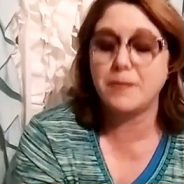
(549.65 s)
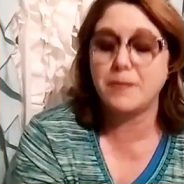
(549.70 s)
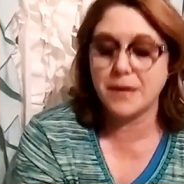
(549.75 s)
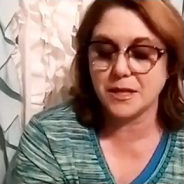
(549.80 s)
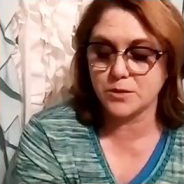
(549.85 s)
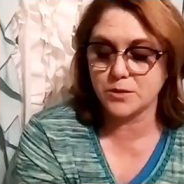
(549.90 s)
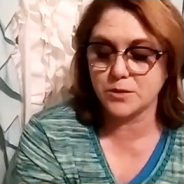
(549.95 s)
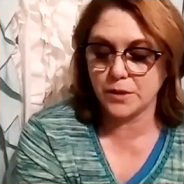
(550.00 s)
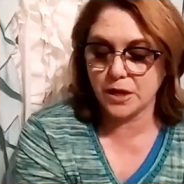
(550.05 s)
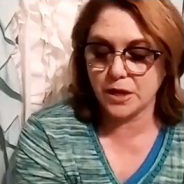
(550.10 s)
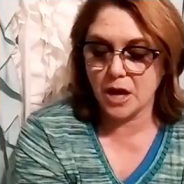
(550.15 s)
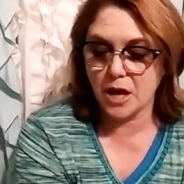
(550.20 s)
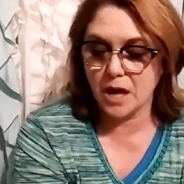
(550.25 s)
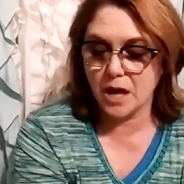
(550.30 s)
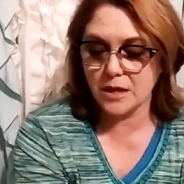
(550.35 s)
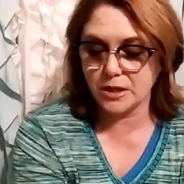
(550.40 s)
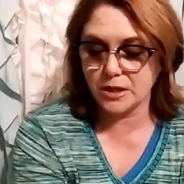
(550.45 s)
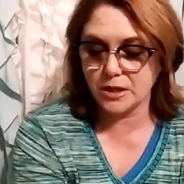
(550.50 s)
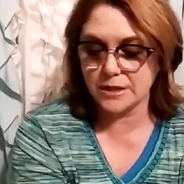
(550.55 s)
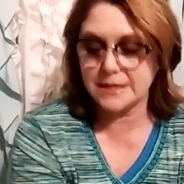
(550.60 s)
Because when
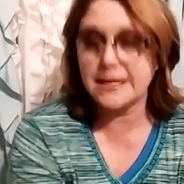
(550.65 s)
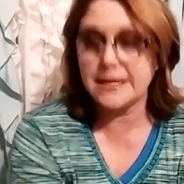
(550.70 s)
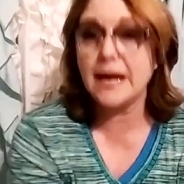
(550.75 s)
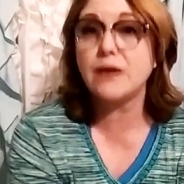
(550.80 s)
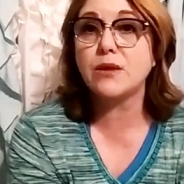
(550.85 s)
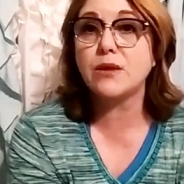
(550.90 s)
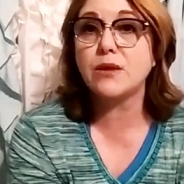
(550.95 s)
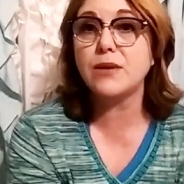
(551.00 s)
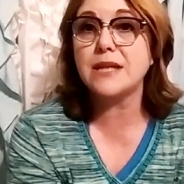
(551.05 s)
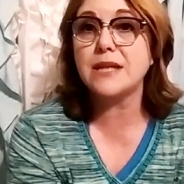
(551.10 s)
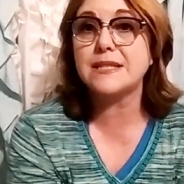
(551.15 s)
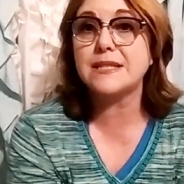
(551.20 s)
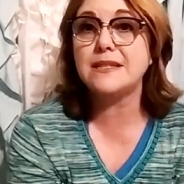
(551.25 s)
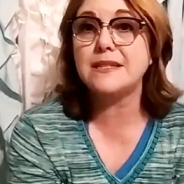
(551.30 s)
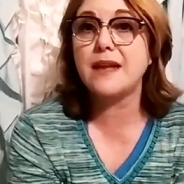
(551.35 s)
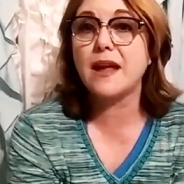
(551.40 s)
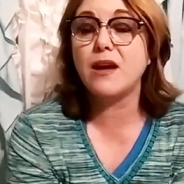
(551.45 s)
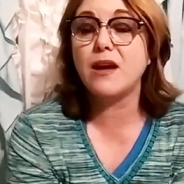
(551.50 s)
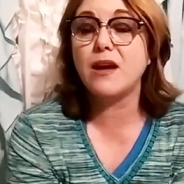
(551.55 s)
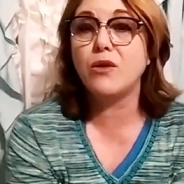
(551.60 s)
God looks down on us
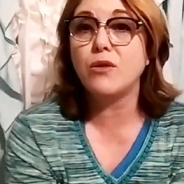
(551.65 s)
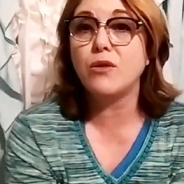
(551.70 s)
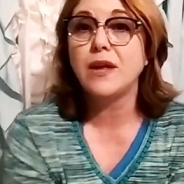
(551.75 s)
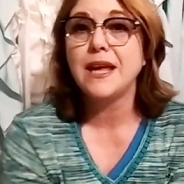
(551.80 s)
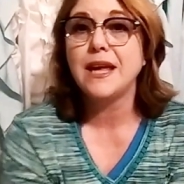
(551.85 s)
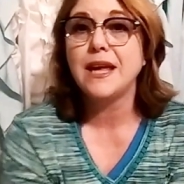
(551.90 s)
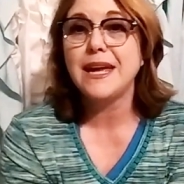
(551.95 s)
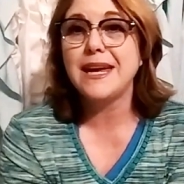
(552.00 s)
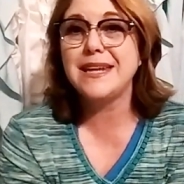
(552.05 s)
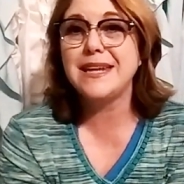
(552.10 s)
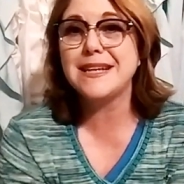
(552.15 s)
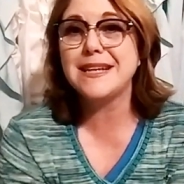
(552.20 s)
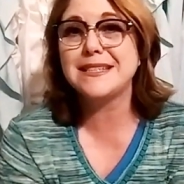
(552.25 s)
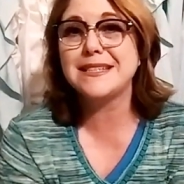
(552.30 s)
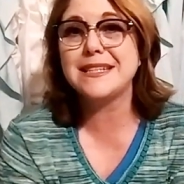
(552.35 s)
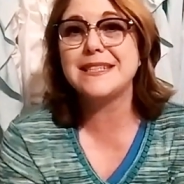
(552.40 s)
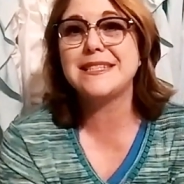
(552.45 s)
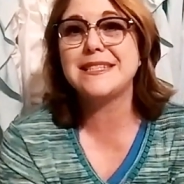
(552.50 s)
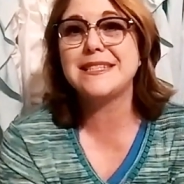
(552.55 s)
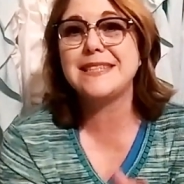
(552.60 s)
now, He
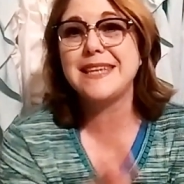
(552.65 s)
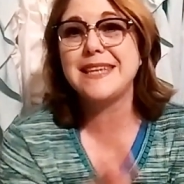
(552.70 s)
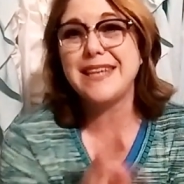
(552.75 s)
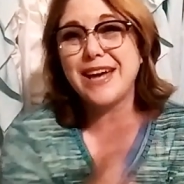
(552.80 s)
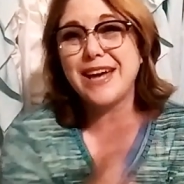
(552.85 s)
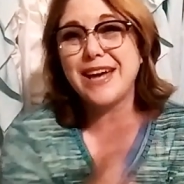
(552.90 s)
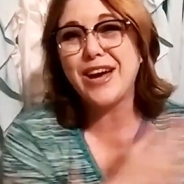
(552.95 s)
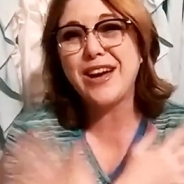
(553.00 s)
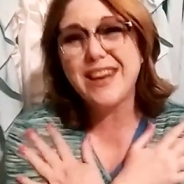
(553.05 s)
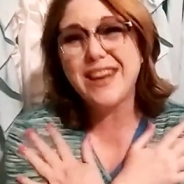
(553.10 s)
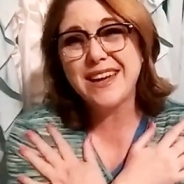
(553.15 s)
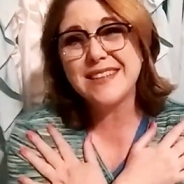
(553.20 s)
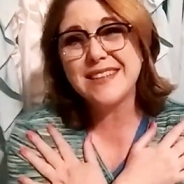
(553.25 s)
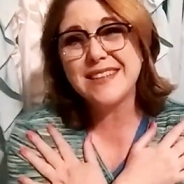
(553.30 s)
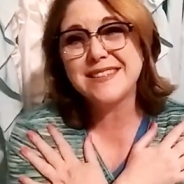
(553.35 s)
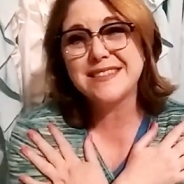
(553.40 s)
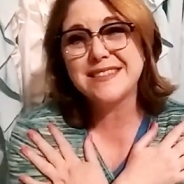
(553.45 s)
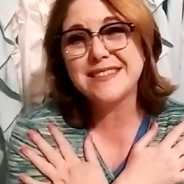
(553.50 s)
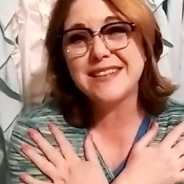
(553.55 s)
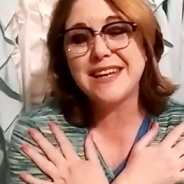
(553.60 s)
doesn't see
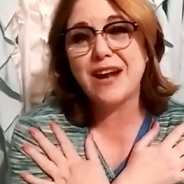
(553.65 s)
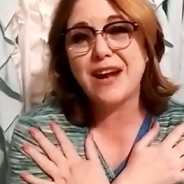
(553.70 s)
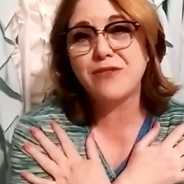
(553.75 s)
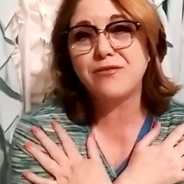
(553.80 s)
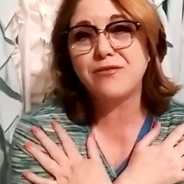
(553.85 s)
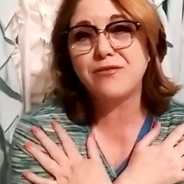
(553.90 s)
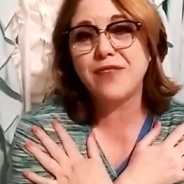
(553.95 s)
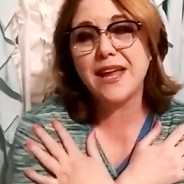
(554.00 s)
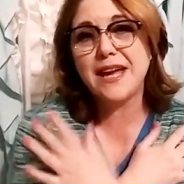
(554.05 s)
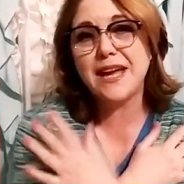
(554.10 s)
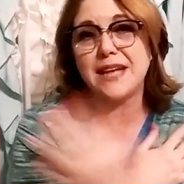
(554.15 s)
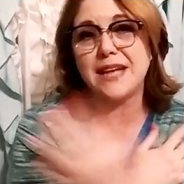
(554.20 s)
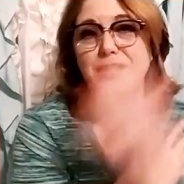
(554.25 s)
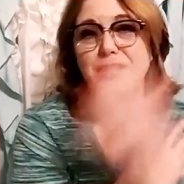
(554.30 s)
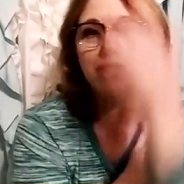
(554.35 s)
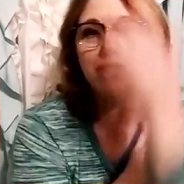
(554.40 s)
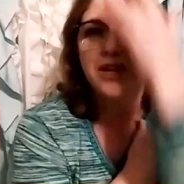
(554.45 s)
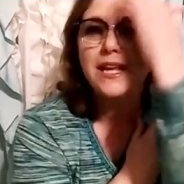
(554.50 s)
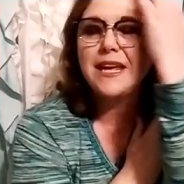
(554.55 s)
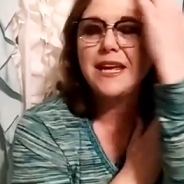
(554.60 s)
us and our
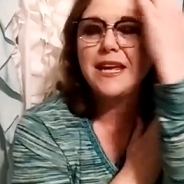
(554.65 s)
flesh,